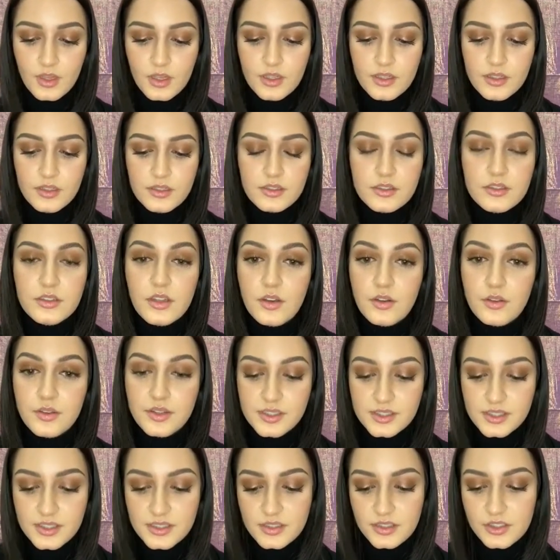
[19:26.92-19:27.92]
So
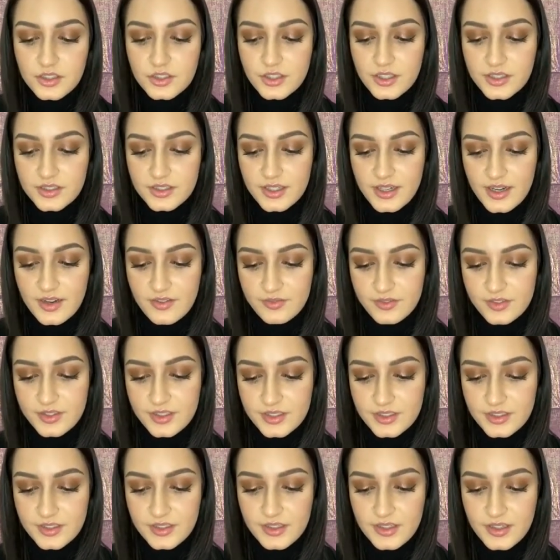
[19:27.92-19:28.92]
this is the trick that I've
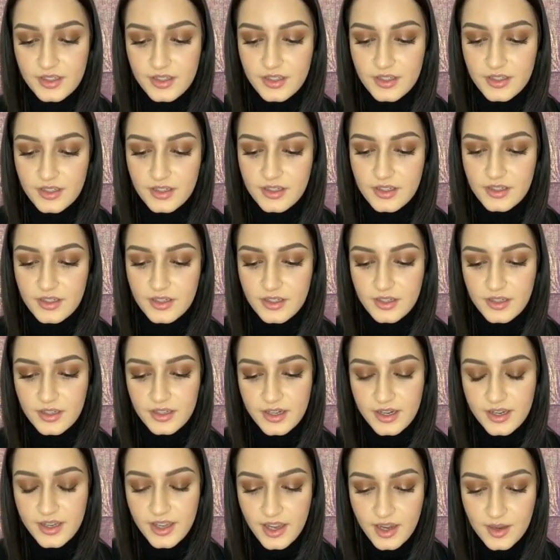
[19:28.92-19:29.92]
learned.
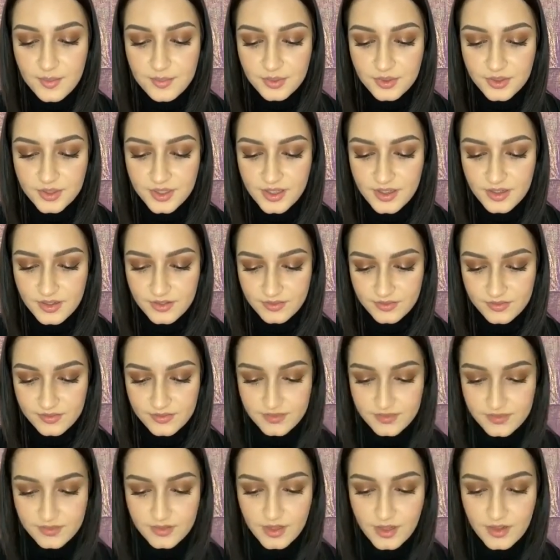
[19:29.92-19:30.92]
And I can't believe
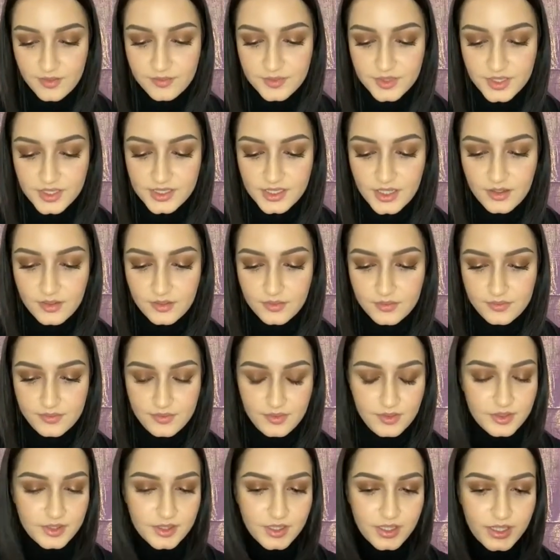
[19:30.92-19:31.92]
I'm just now
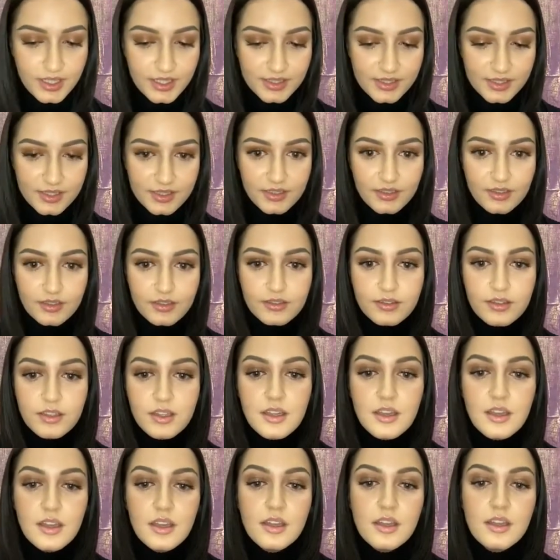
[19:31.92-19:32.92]
learned this still.
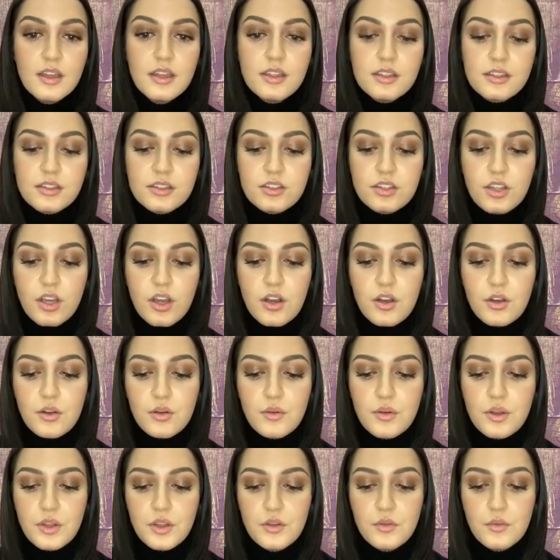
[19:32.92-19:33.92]

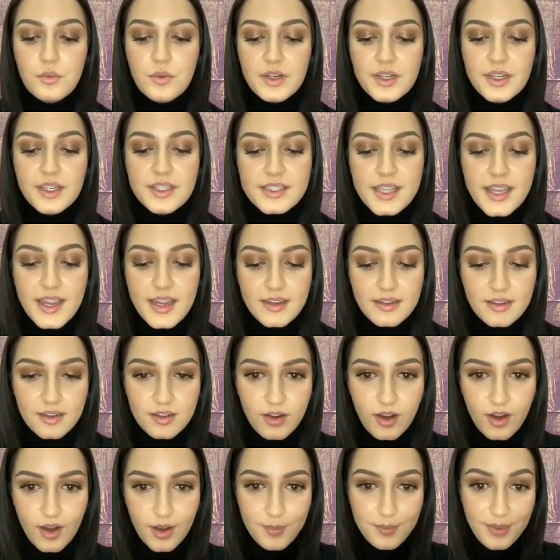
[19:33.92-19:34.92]
So you want to take a
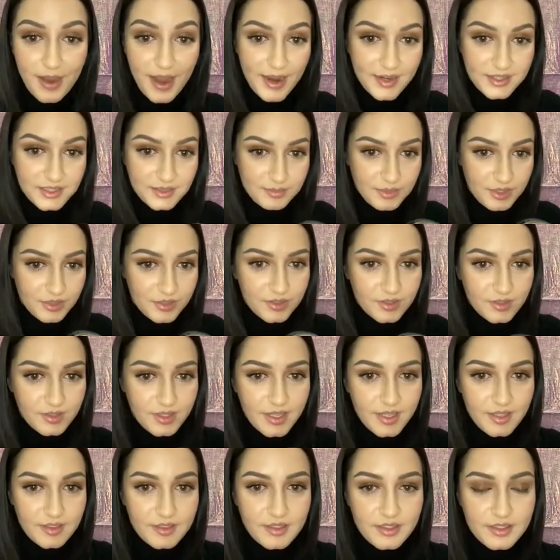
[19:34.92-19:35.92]
compact mirror
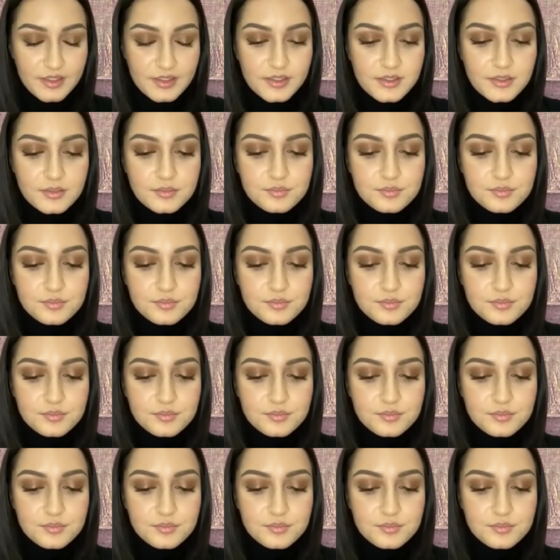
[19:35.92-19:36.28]
like this.